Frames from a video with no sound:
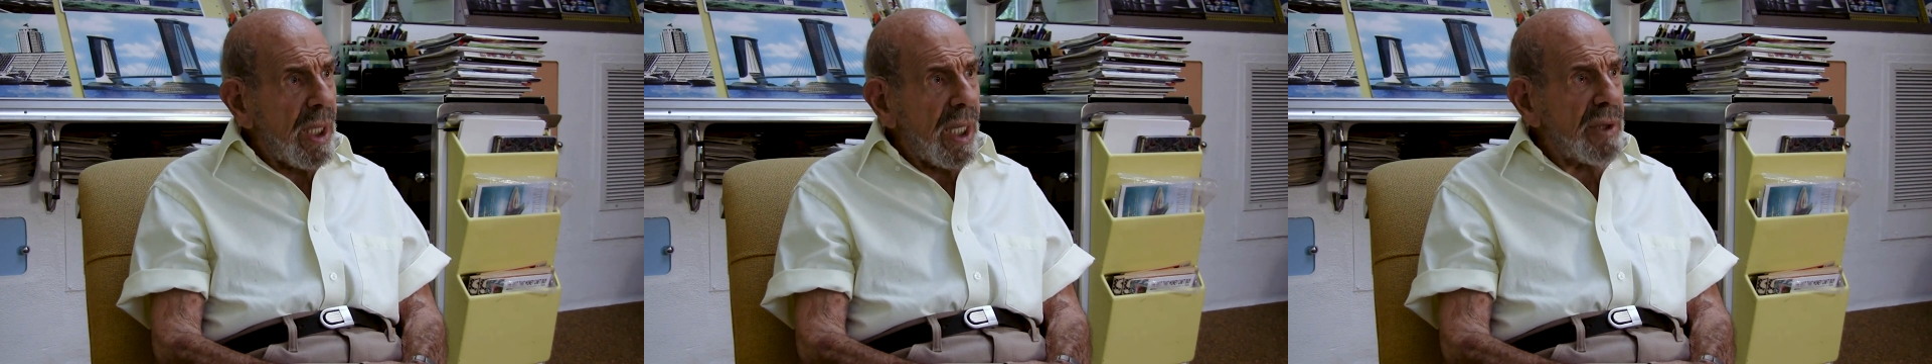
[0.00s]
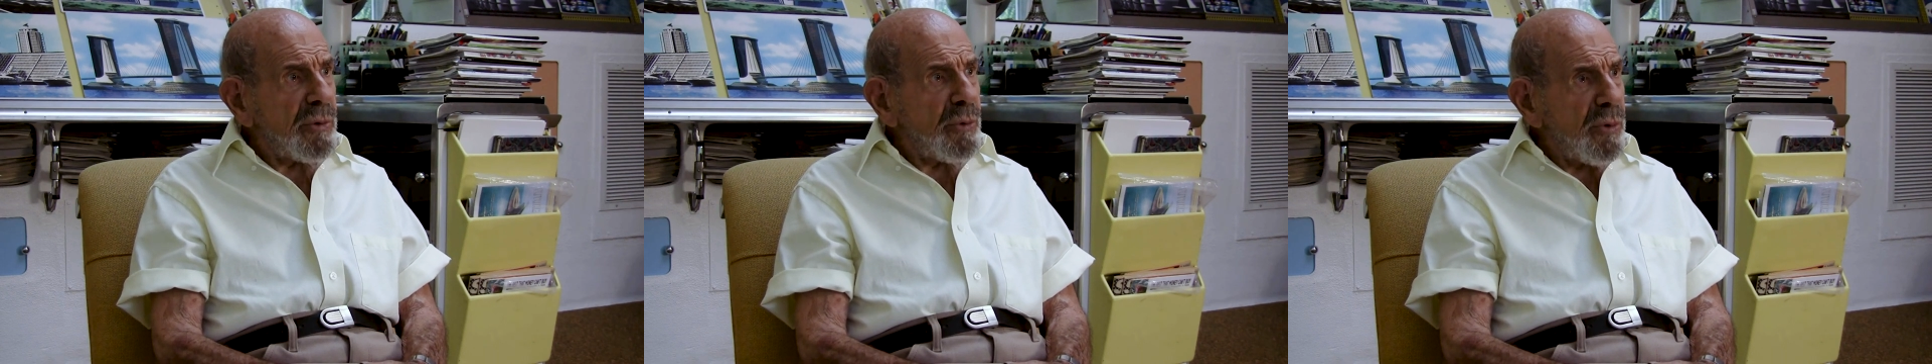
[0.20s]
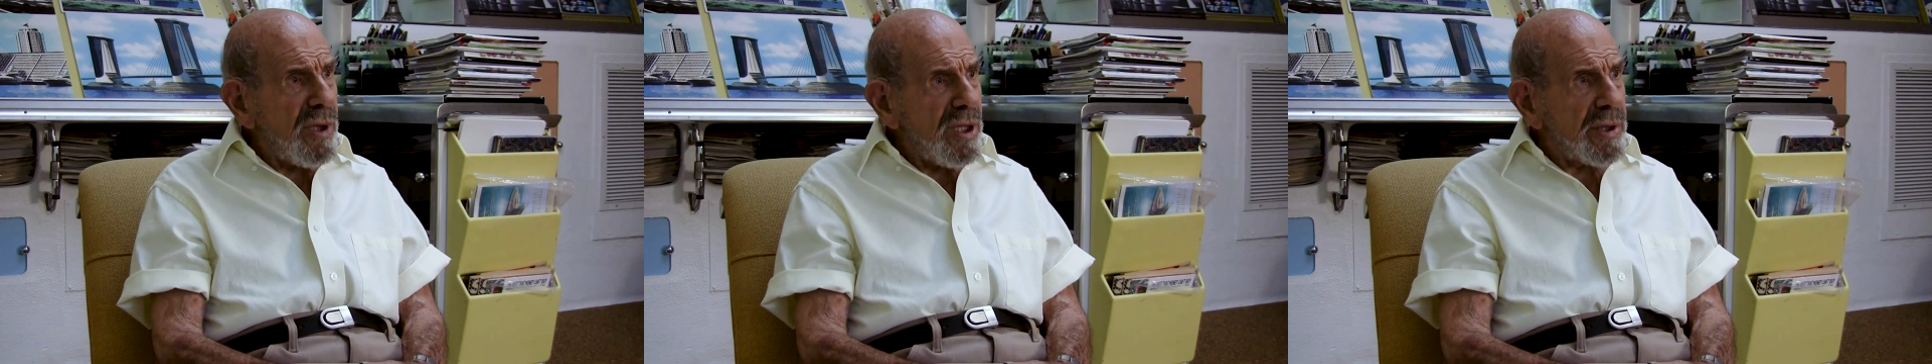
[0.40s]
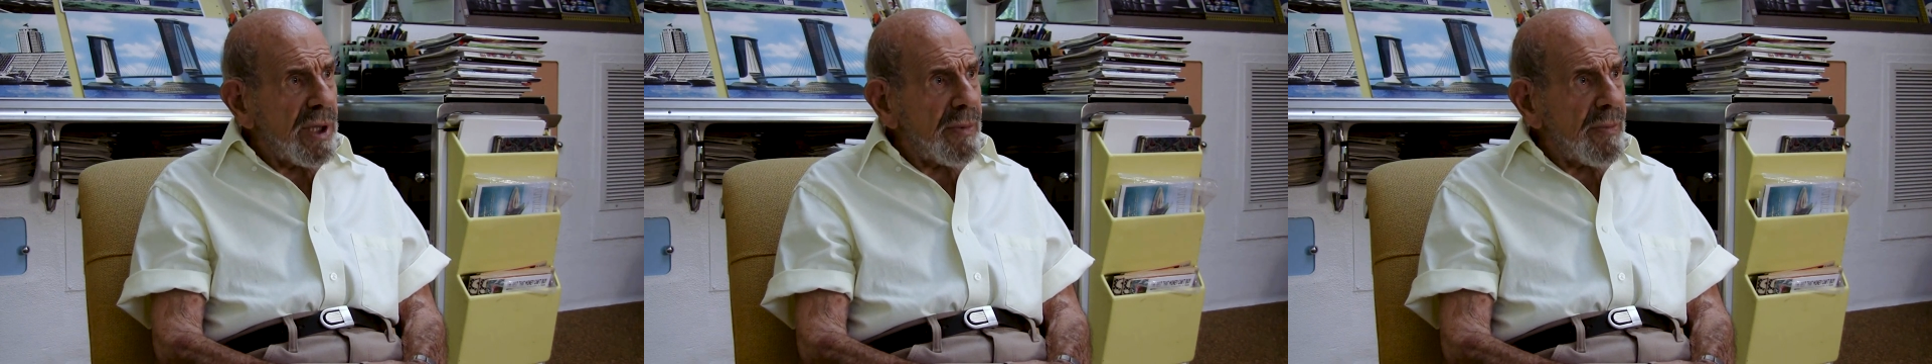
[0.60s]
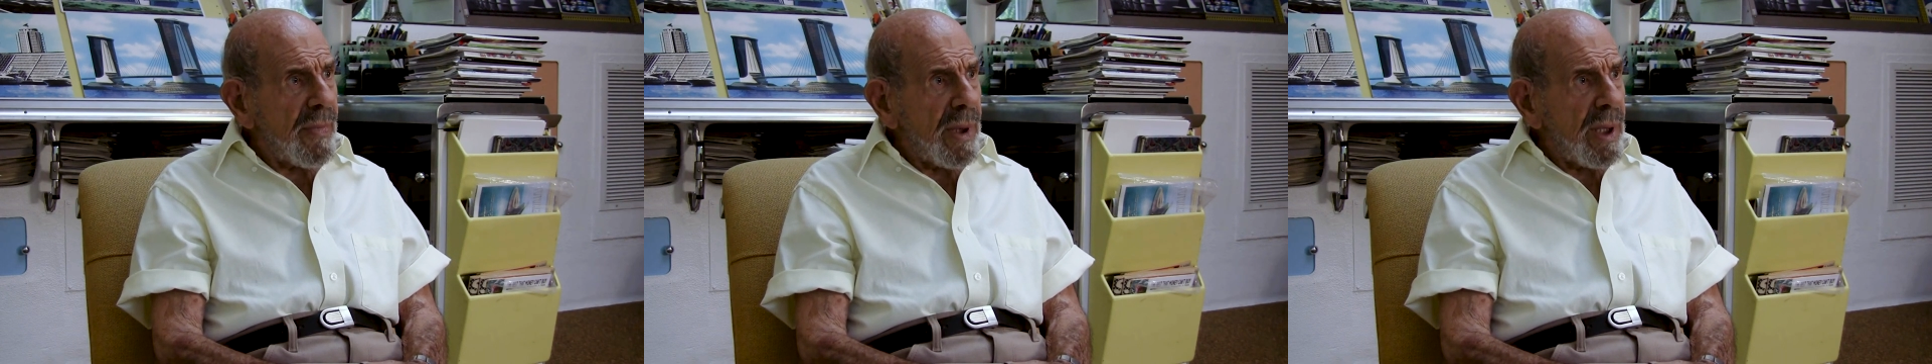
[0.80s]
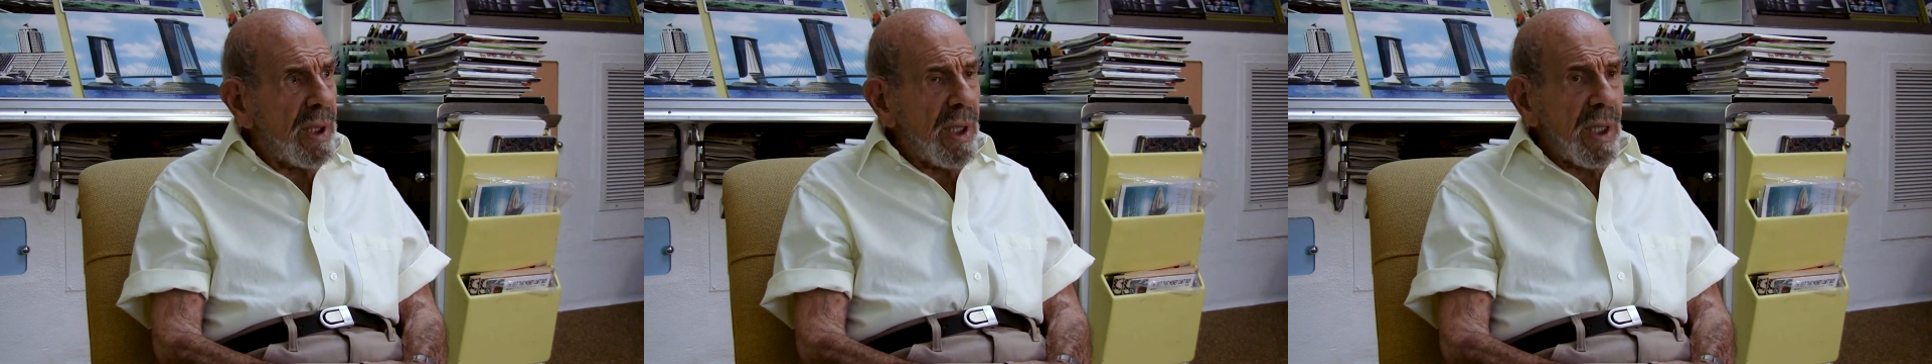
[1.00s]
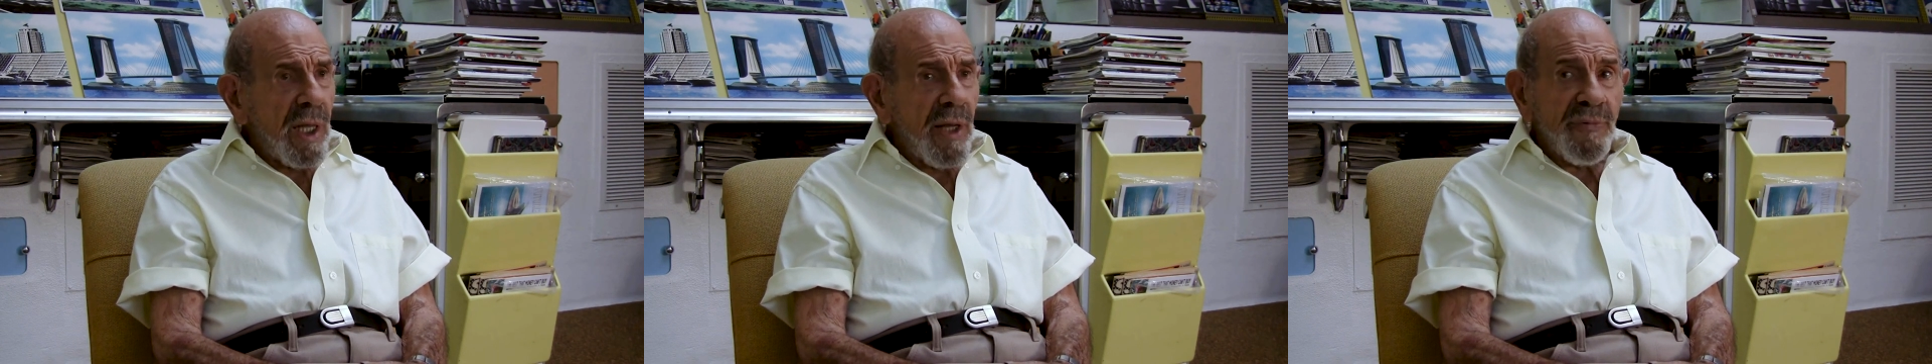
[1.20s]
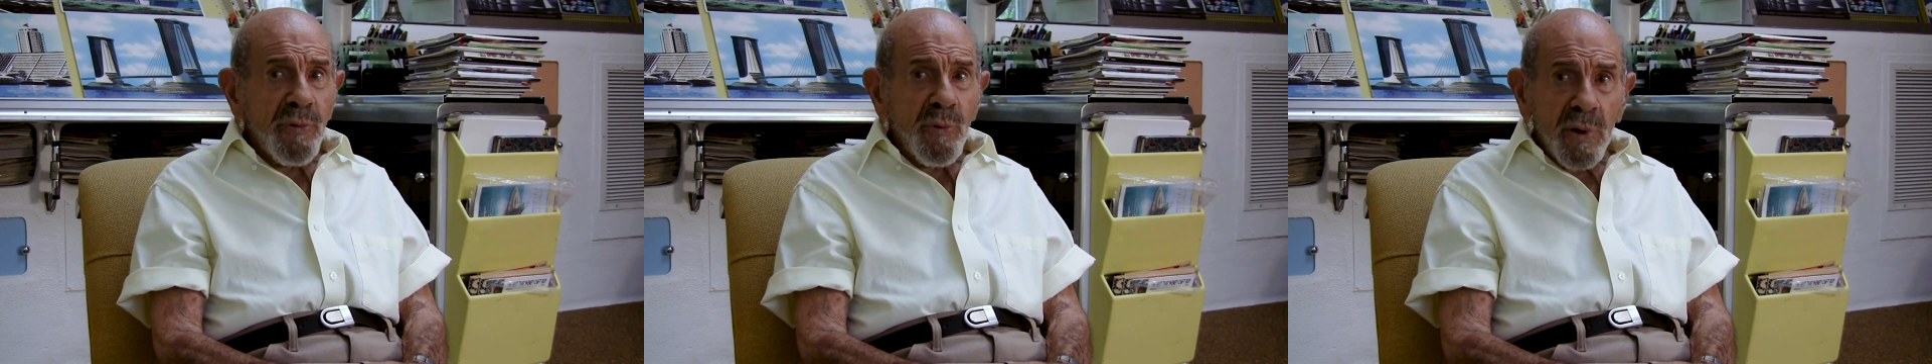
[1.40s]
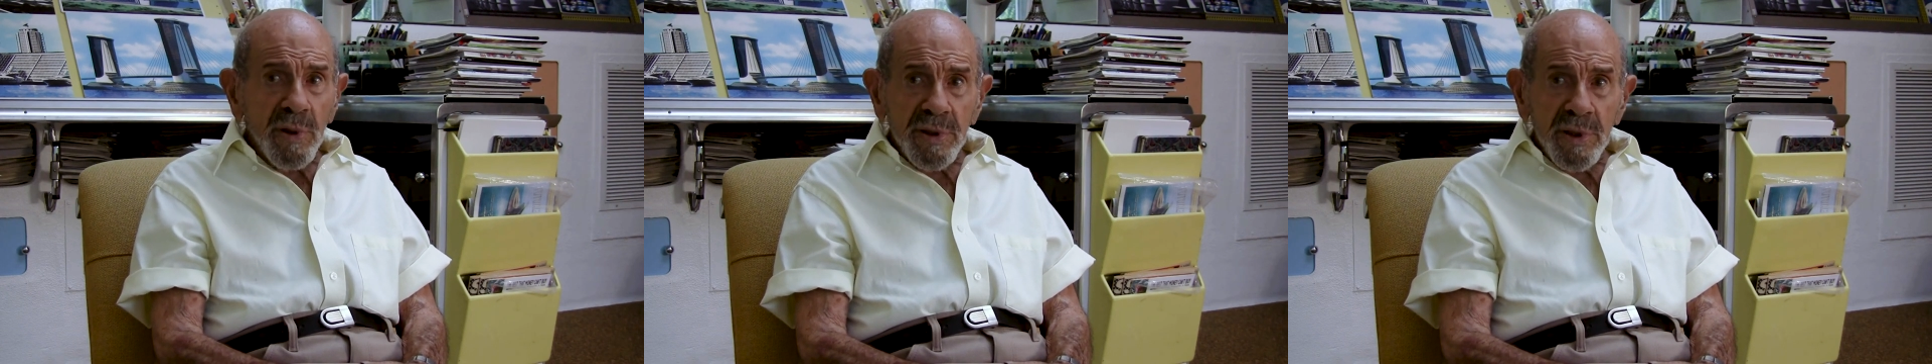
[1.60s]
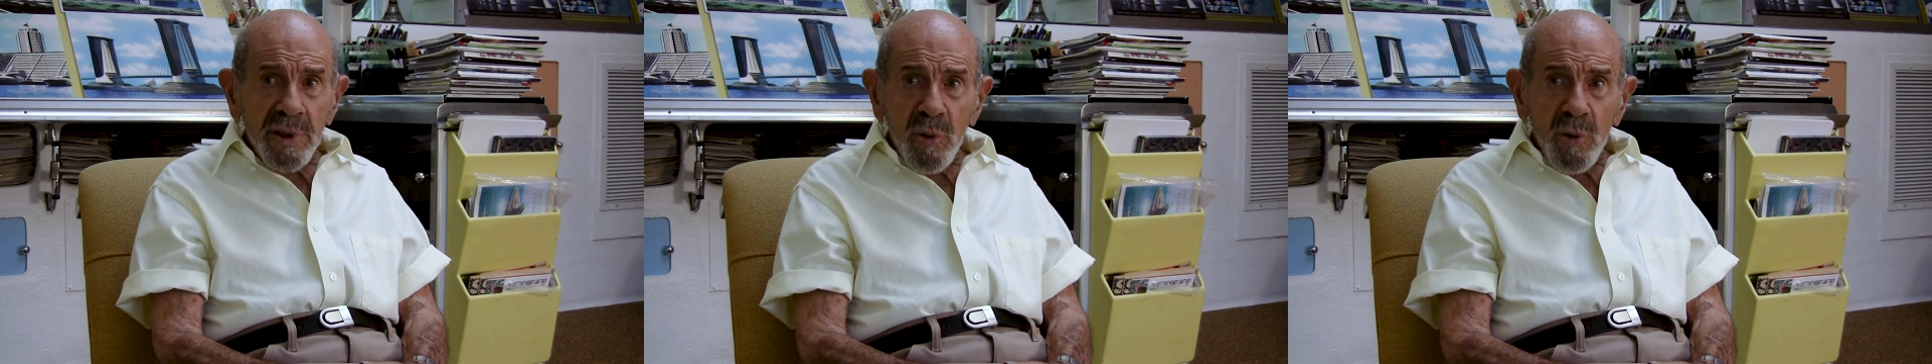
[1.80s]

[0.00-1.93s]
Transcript: and read them if you want to